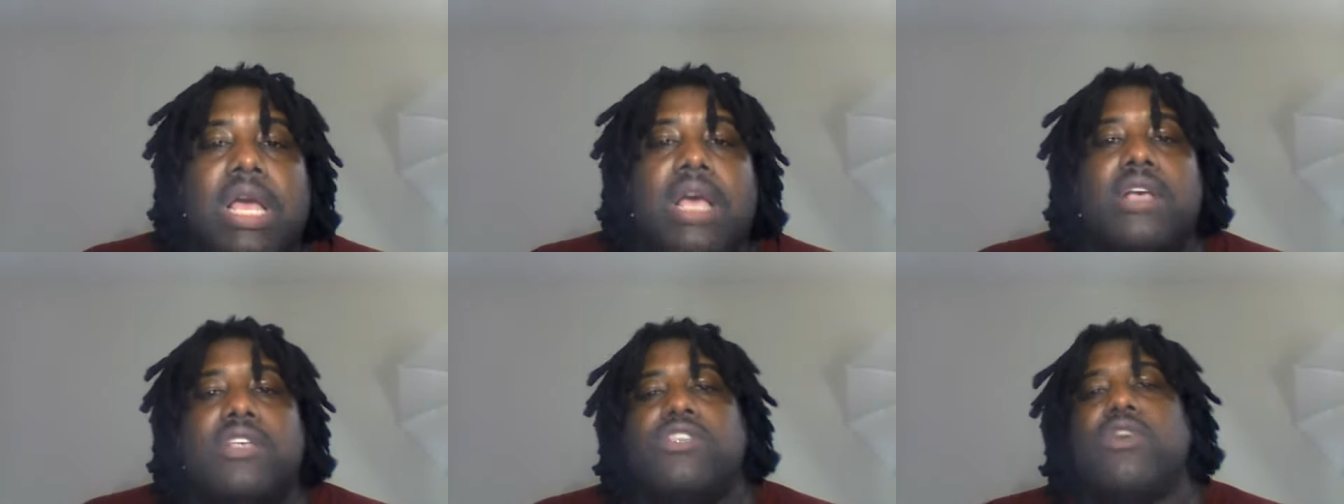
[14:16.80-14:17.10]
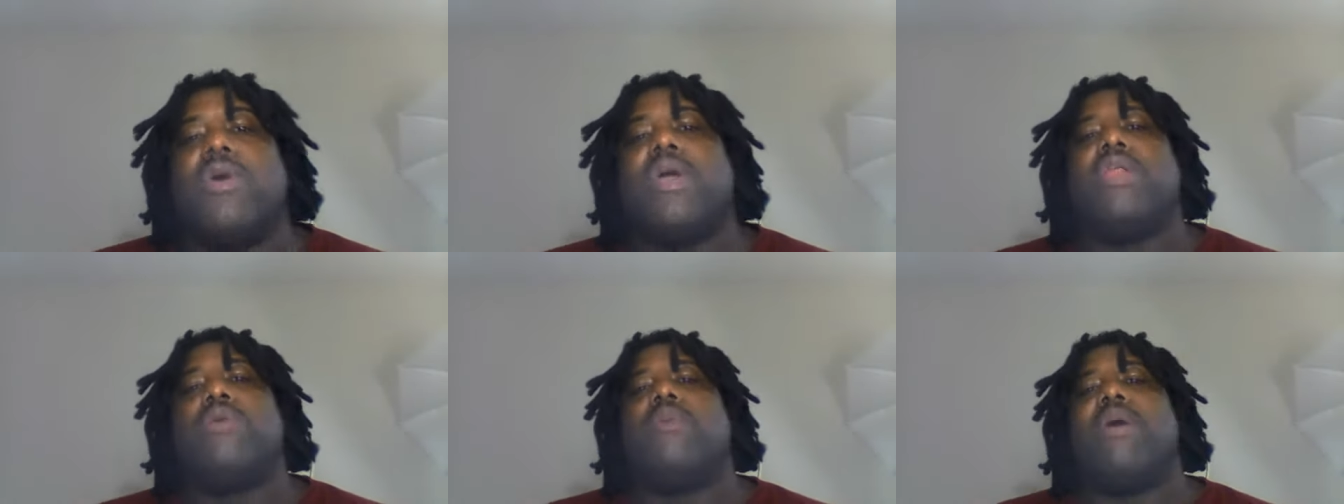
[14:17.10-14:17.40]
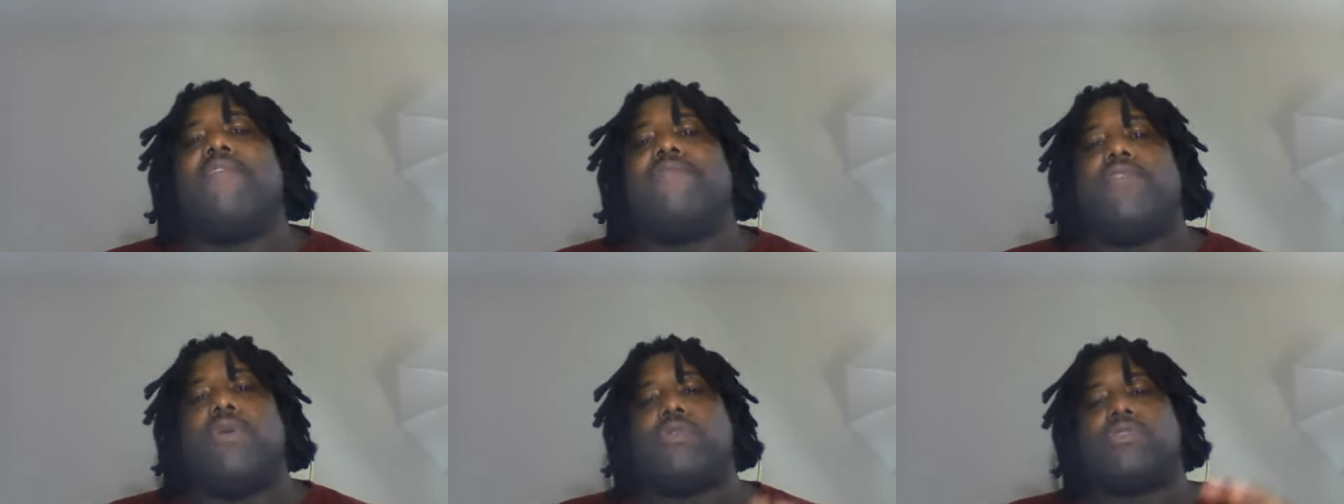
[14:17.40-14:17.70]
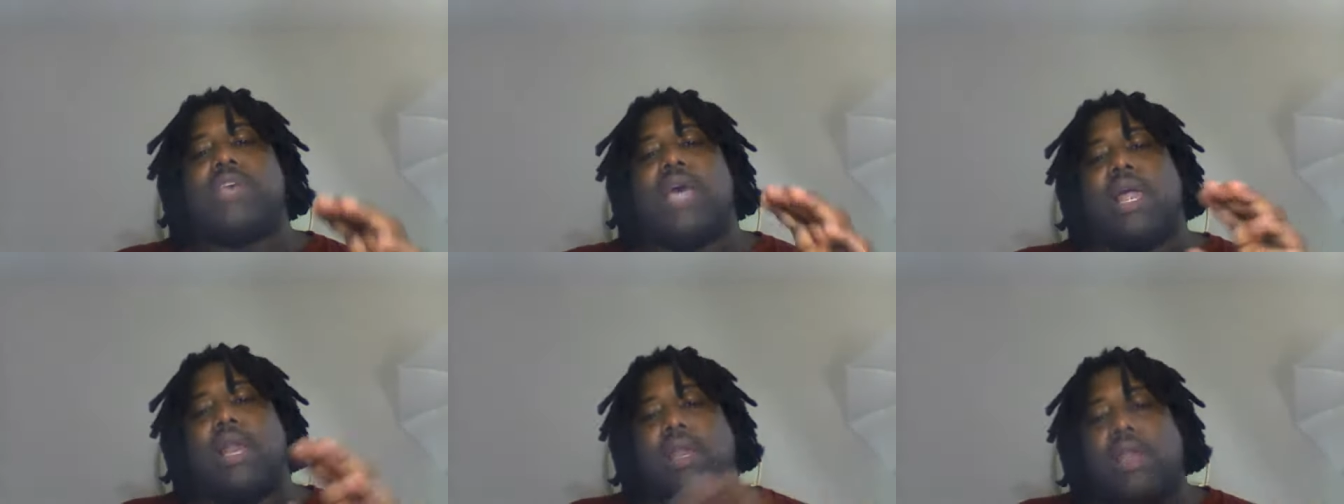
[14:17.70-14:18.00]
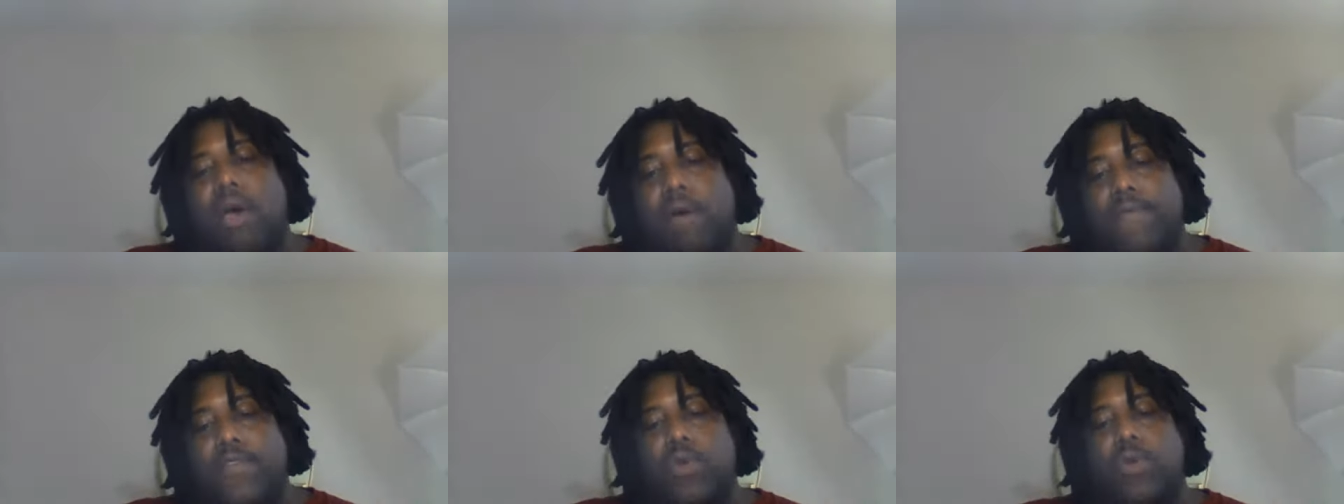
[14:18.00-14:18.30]
So anyway, folks, I
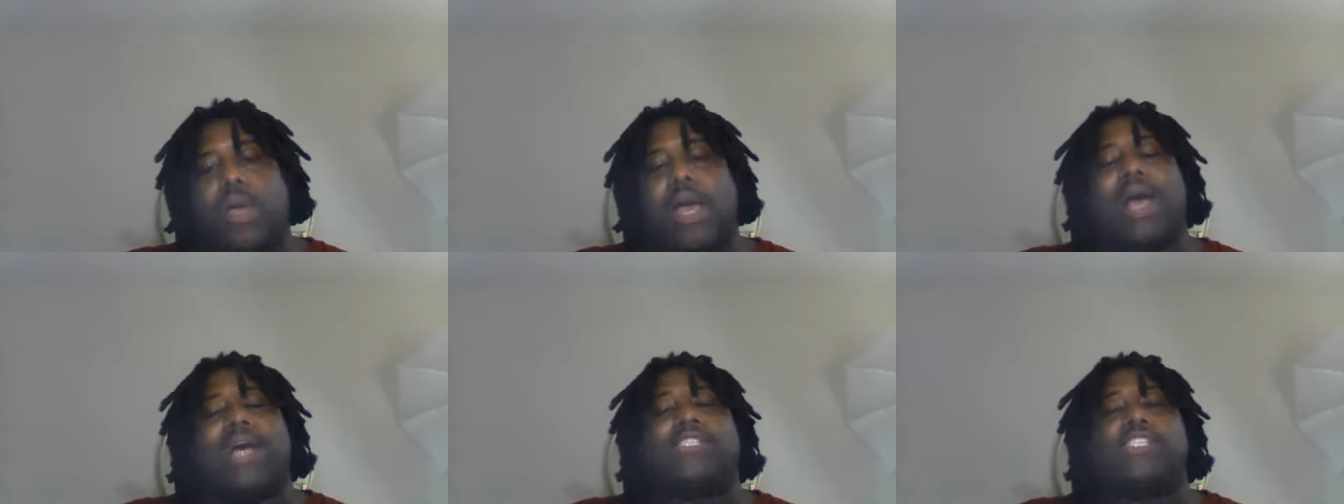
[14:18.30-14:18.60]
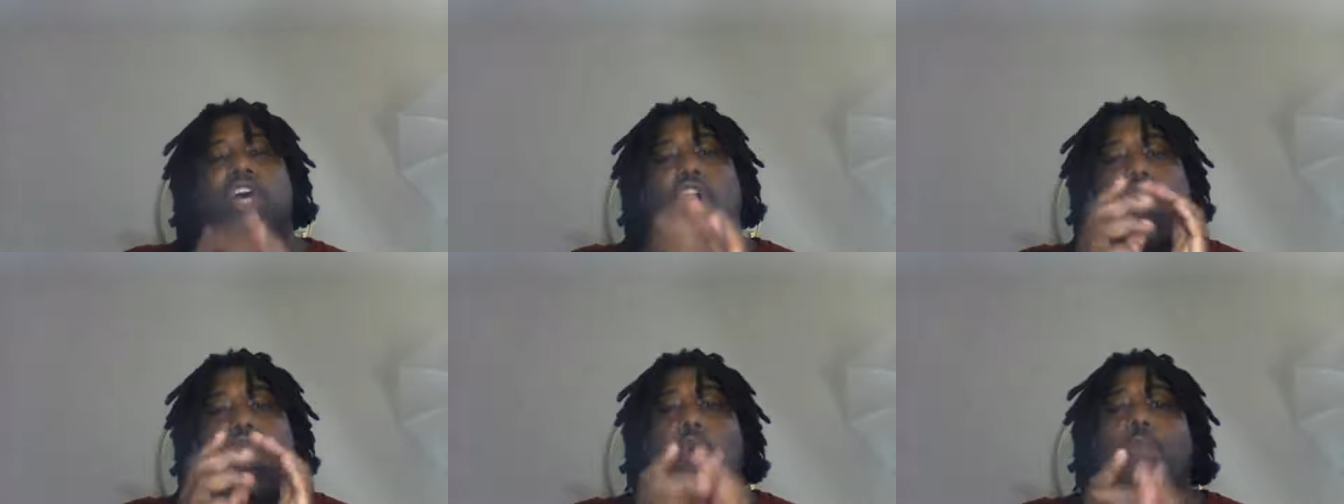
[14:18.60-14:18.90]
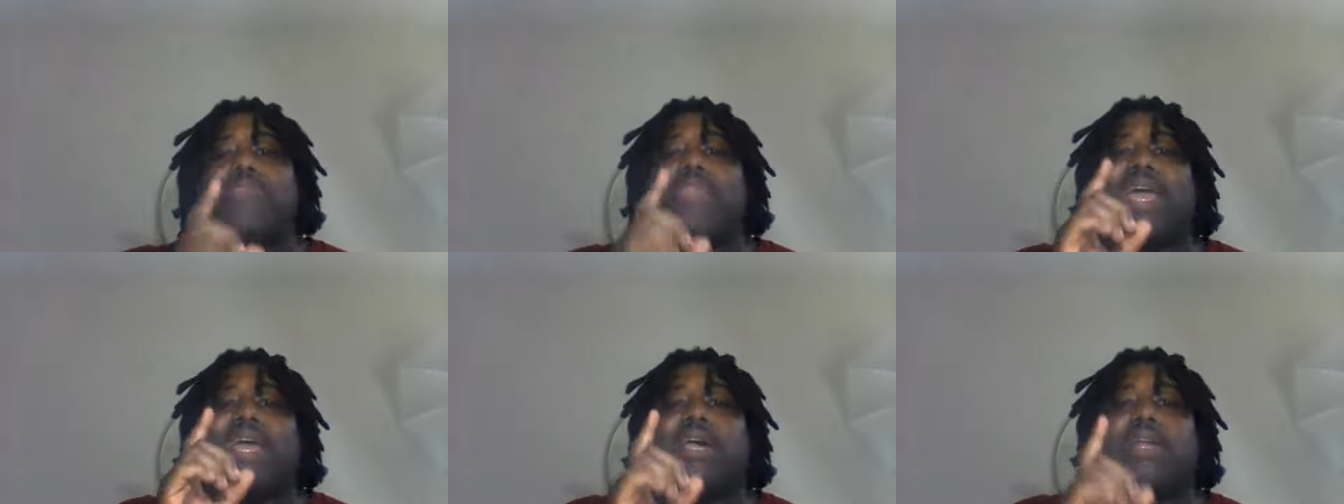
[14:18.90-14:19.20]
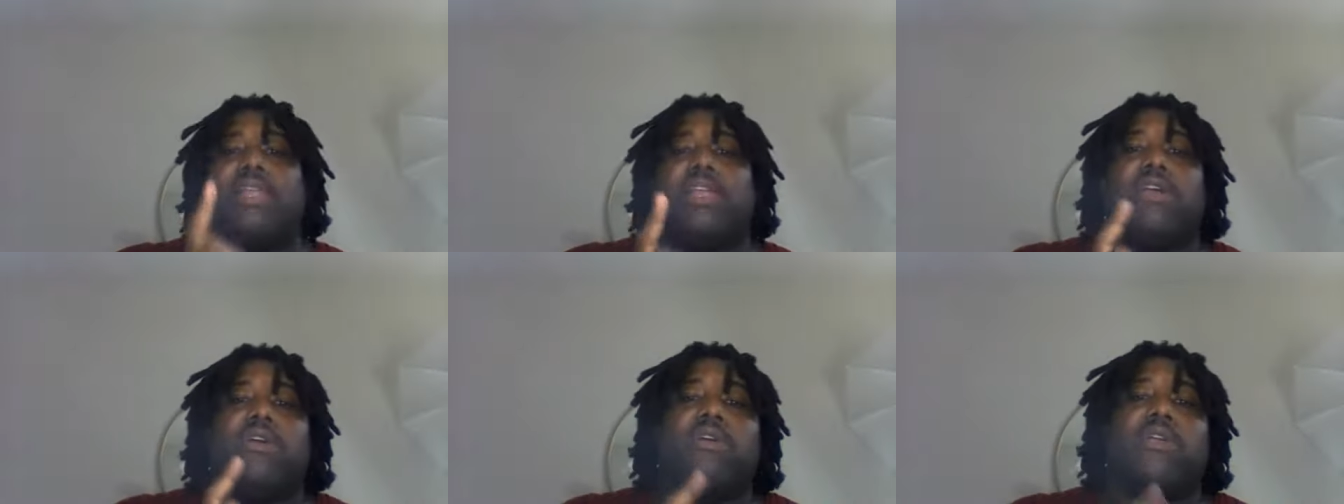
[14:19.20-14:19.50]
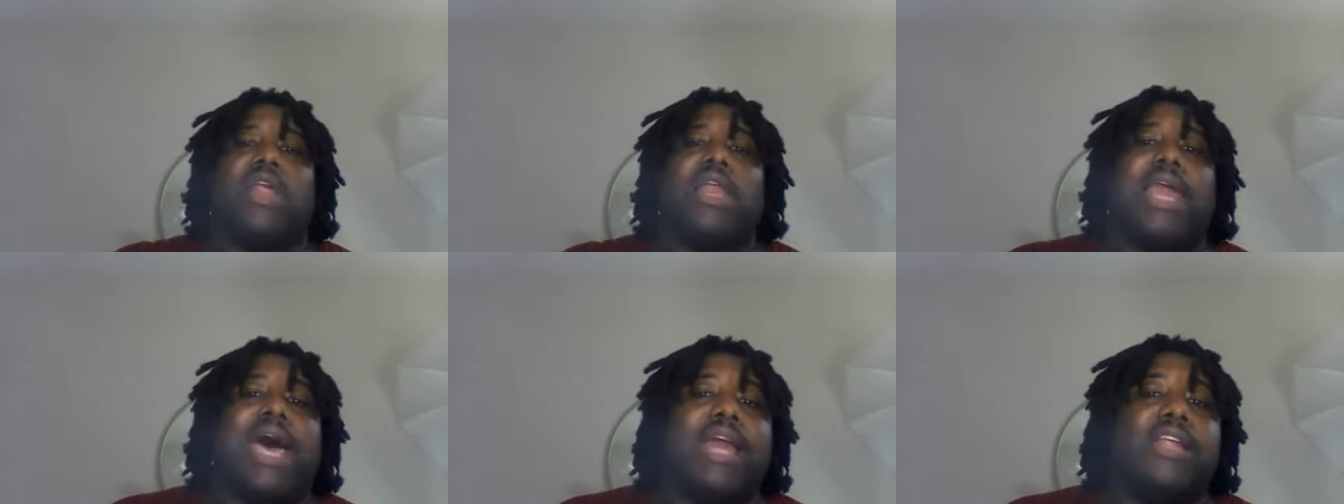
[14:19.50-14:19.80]
love you guys. I hope that cleared
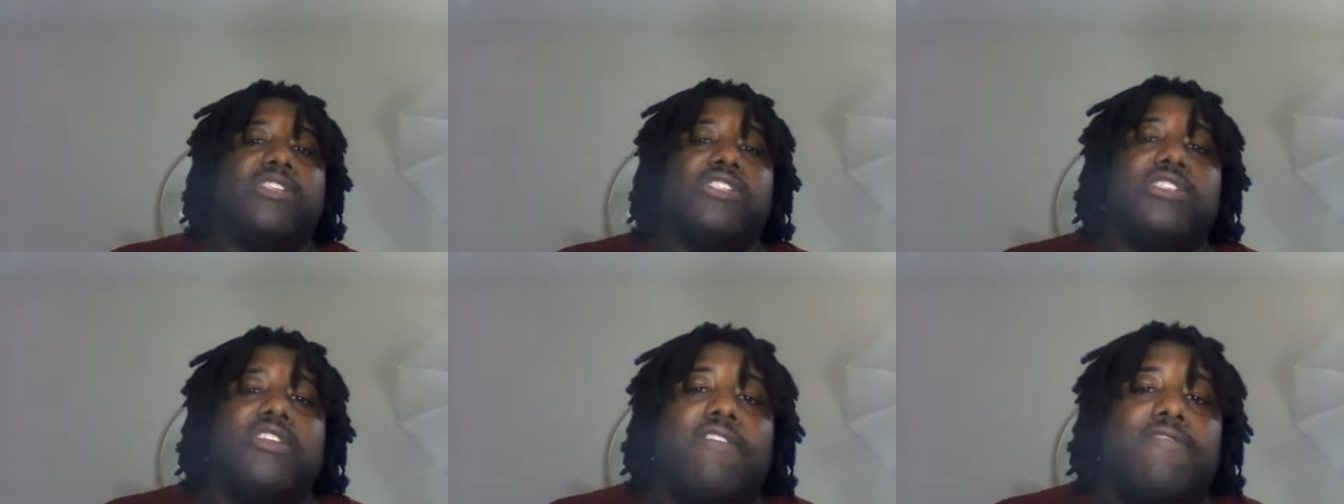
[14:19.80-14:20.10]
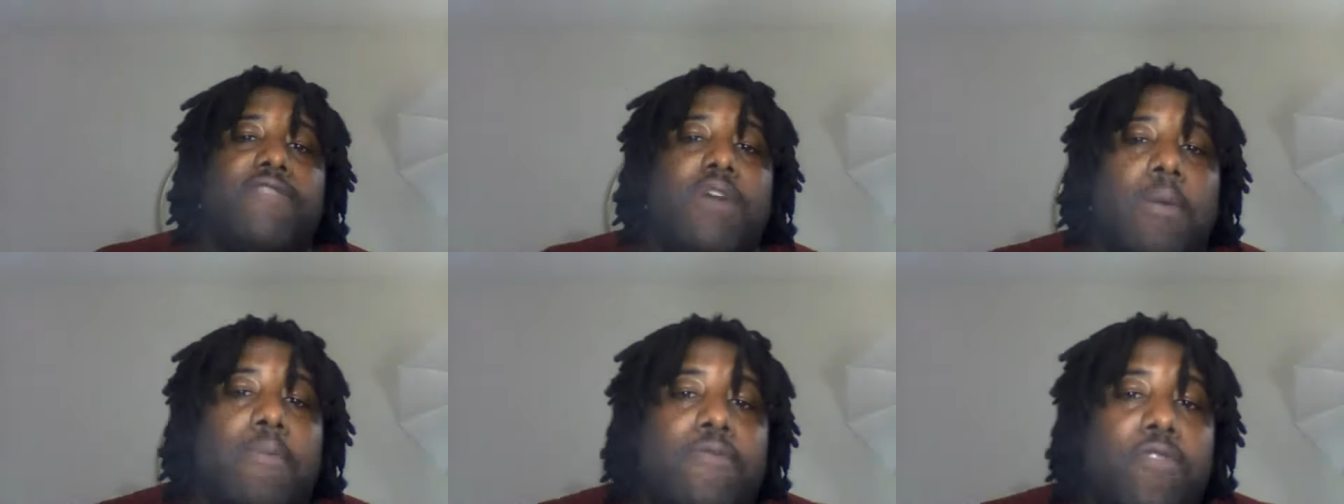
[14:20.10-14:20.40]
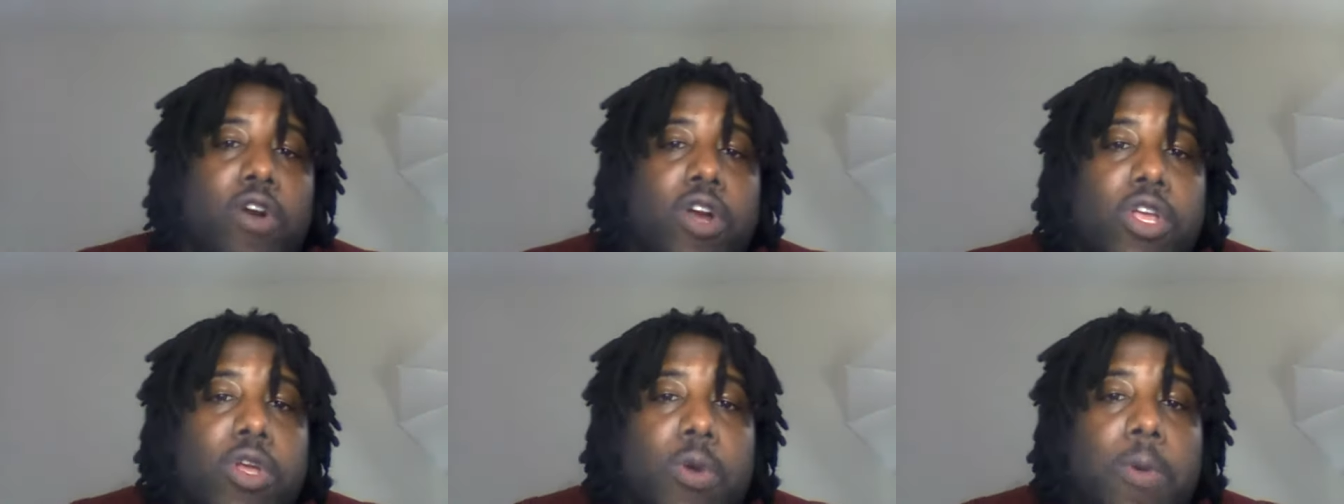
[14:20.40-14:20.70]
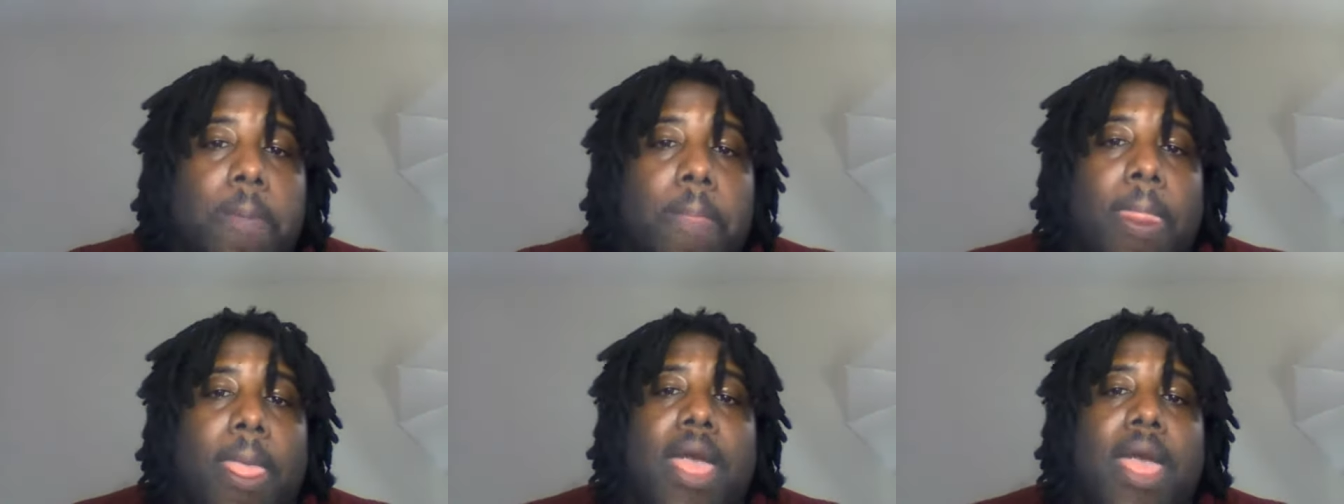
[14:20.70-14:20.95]
a lot of stuff up for you.